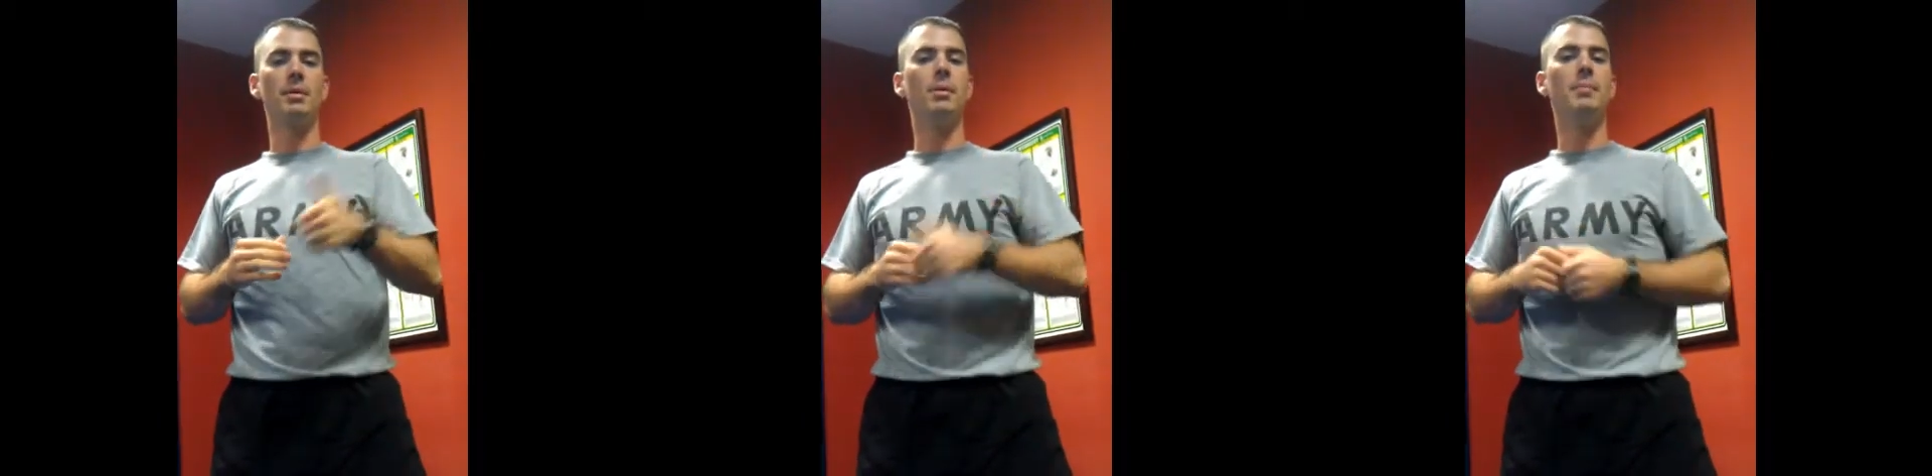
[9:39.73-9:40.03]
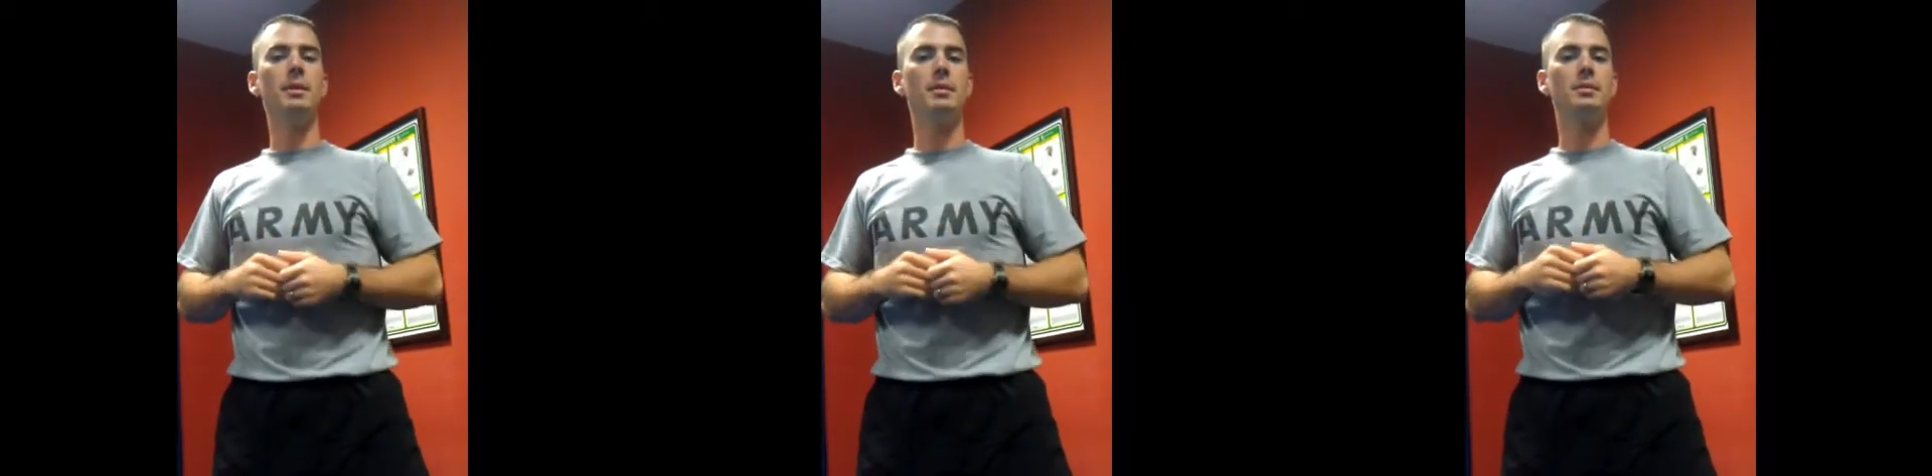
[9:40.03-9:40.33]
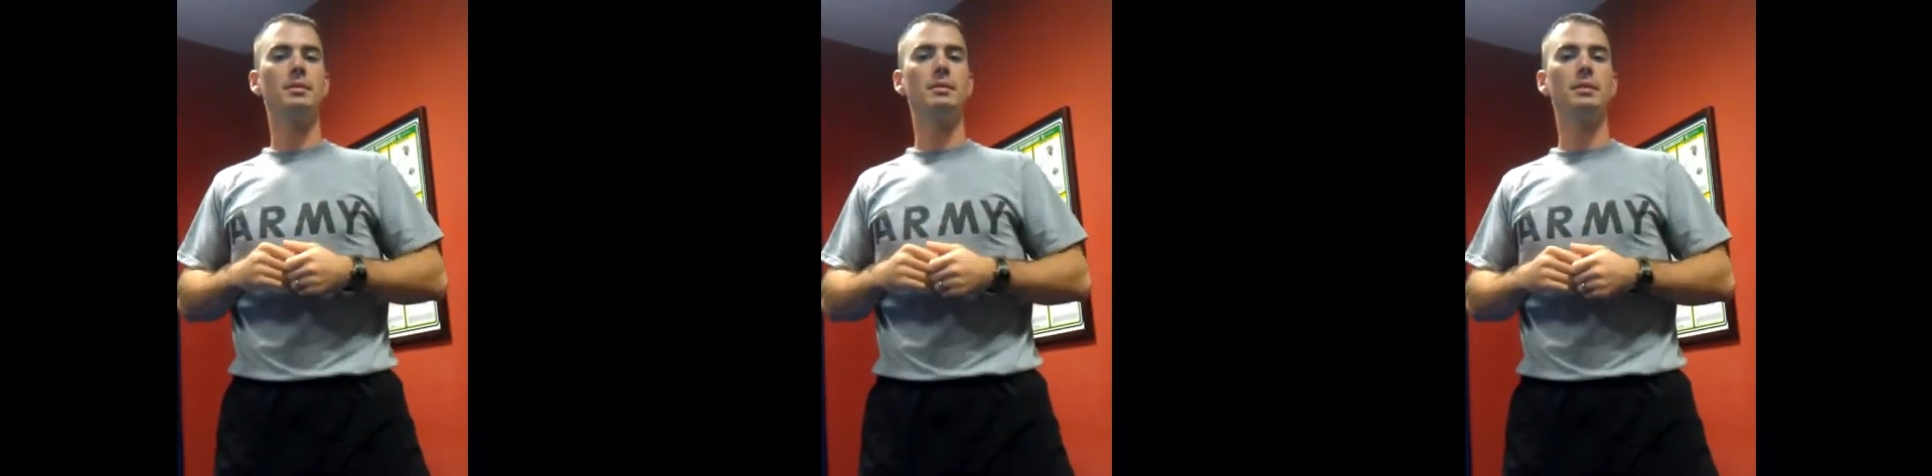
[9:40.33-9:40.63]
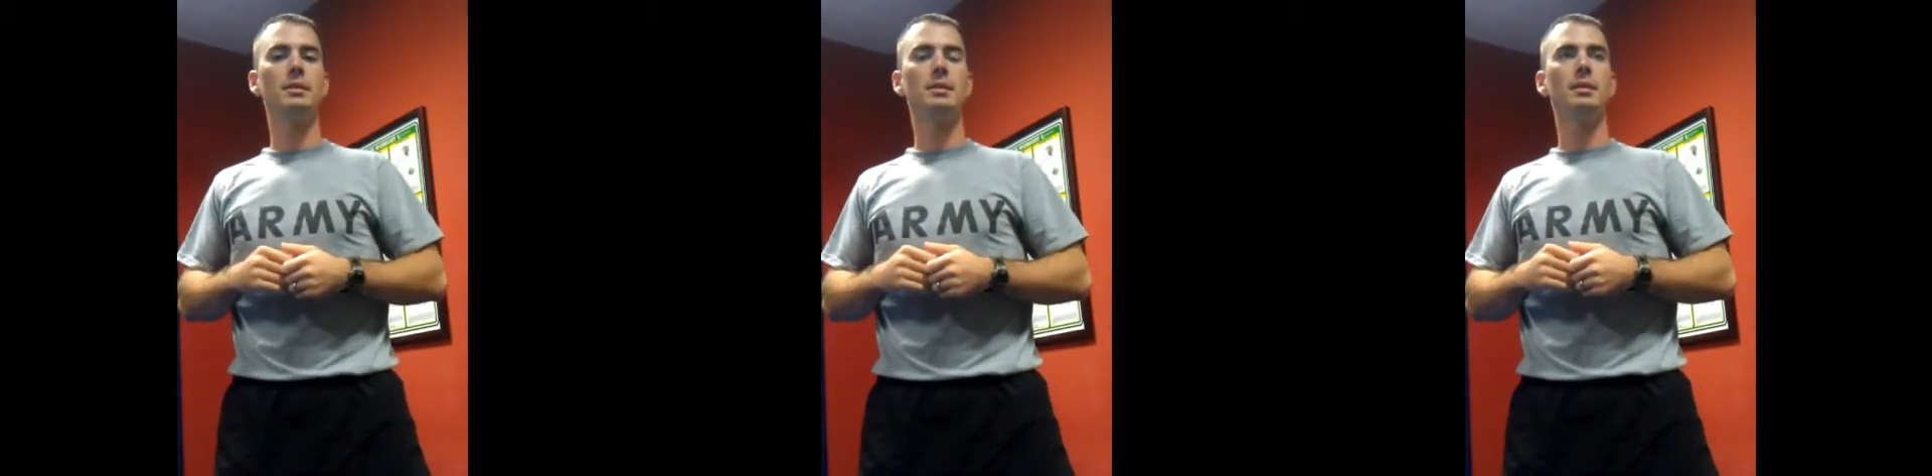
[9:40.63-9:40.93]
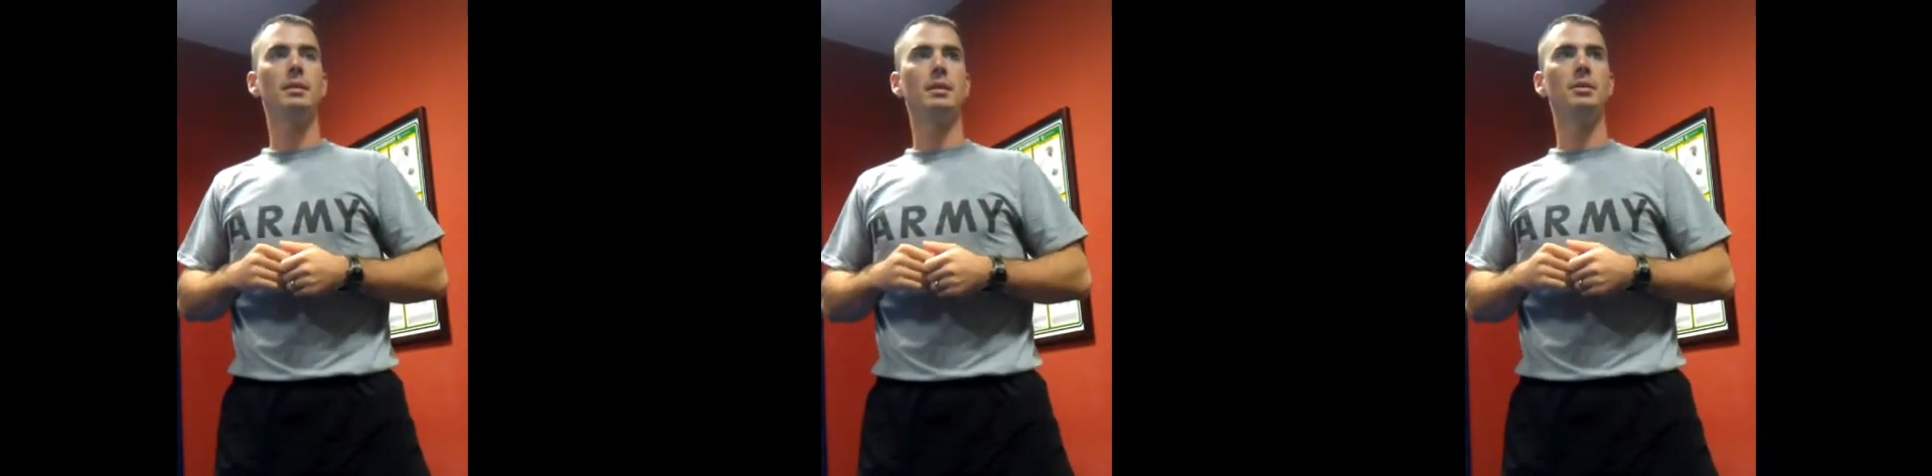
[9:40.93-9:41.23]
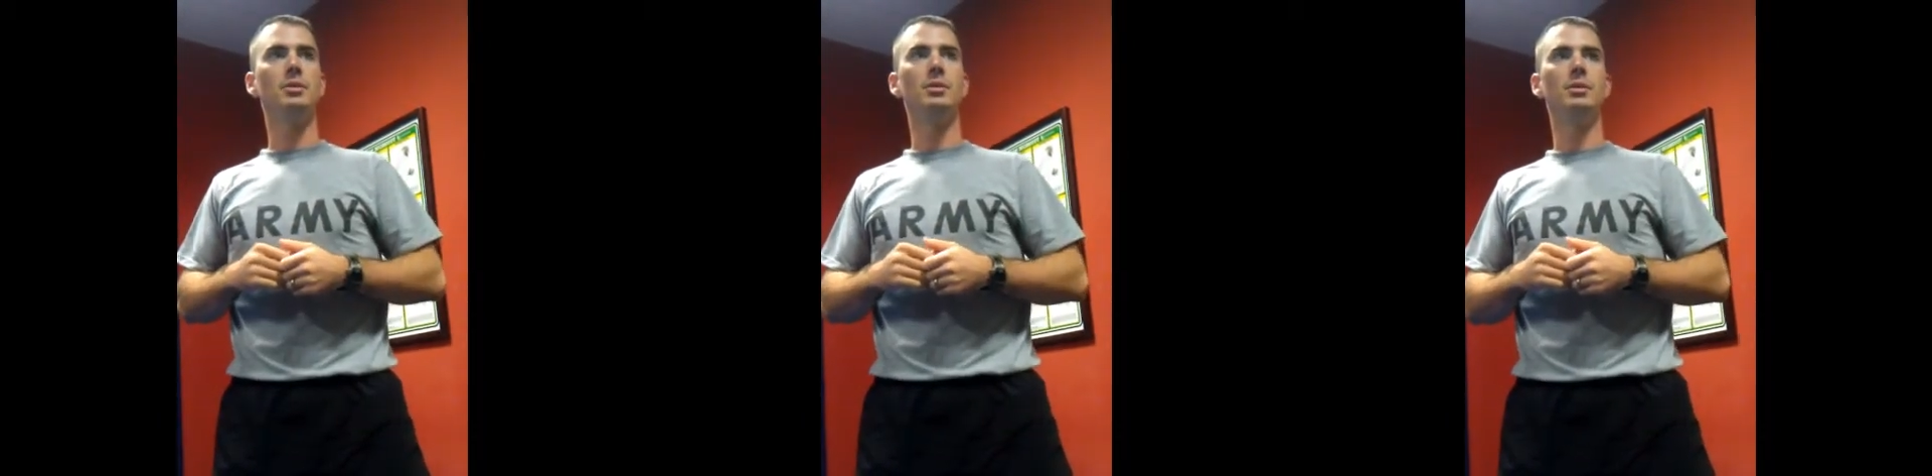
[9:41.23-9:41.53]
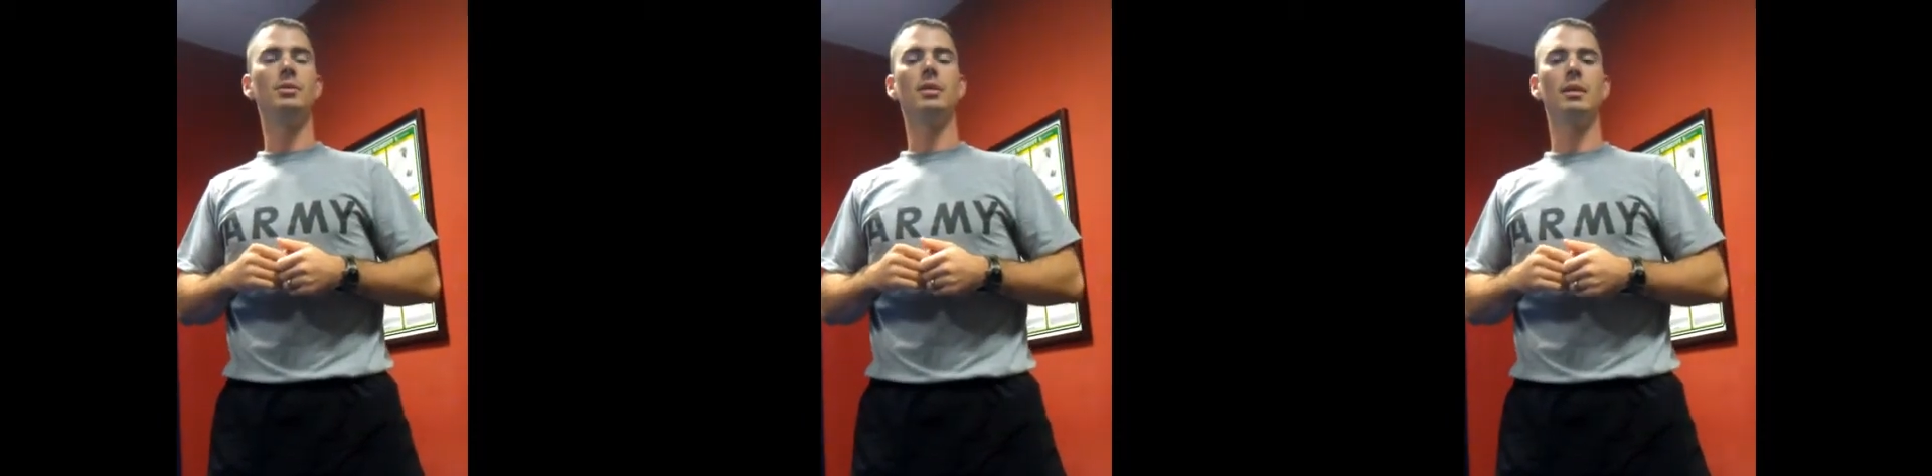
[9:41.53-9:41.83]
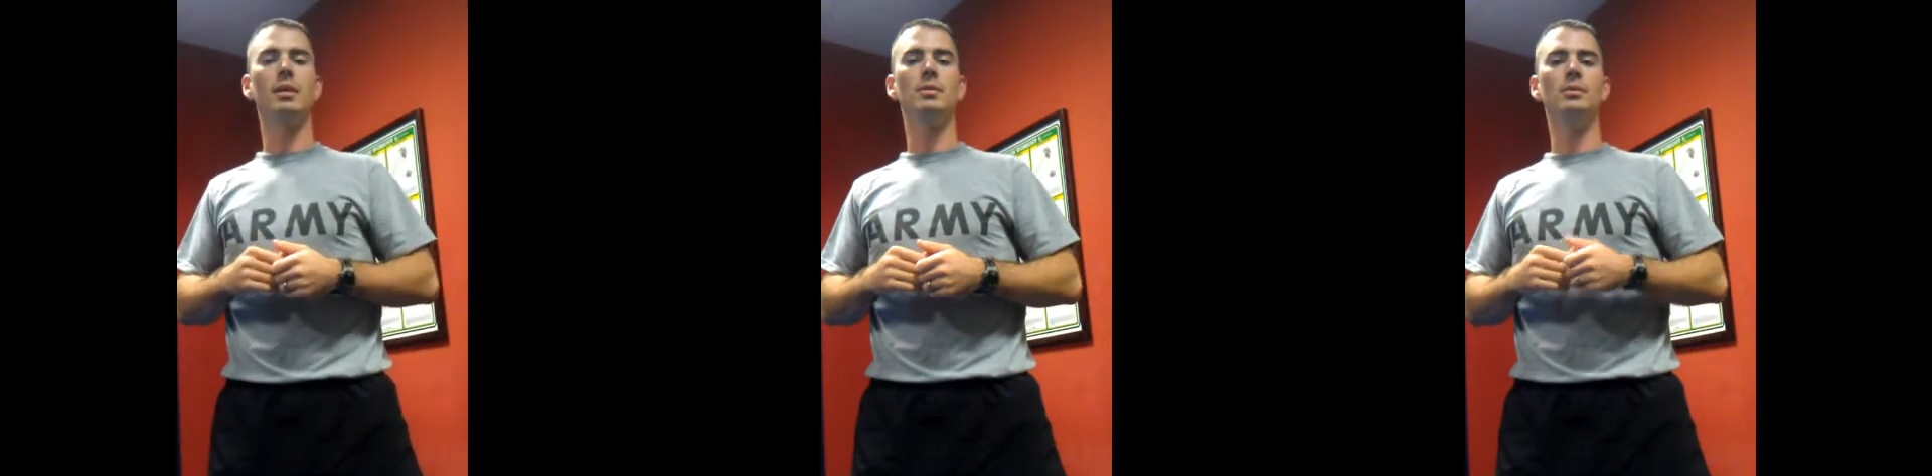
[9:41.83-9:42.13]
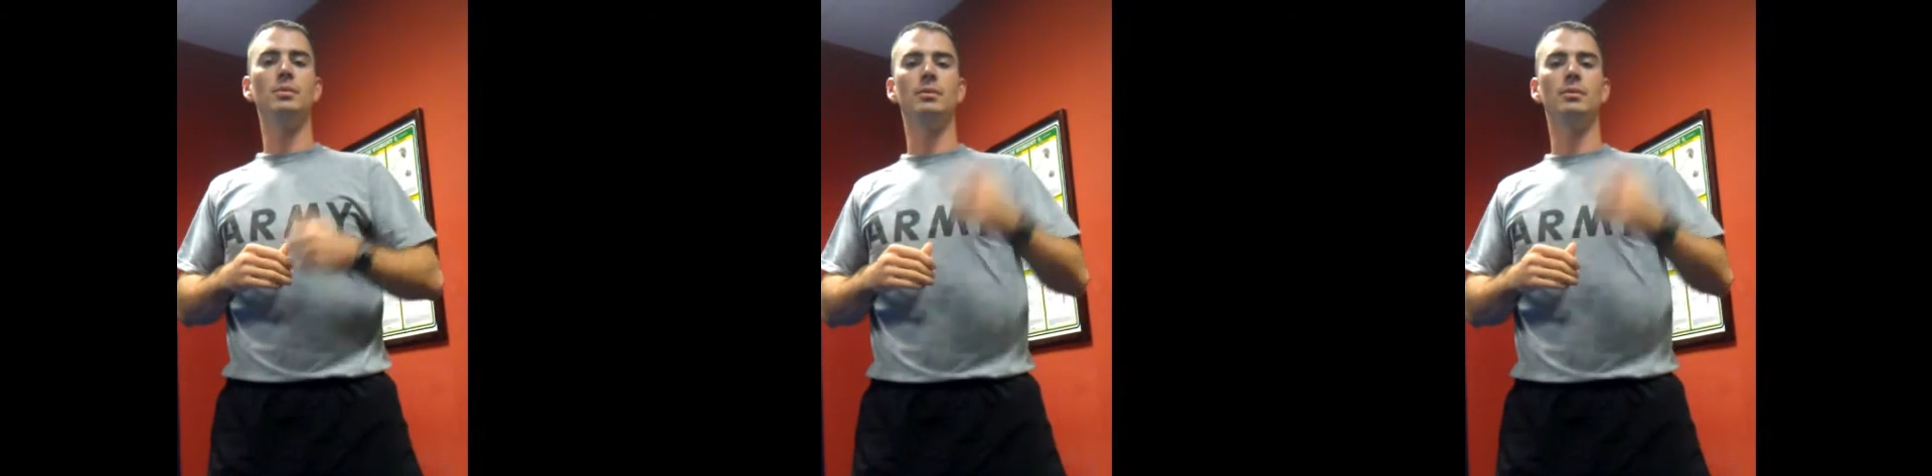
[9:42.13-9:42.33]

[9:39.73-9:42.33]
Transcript: equipment and shoes and clothes.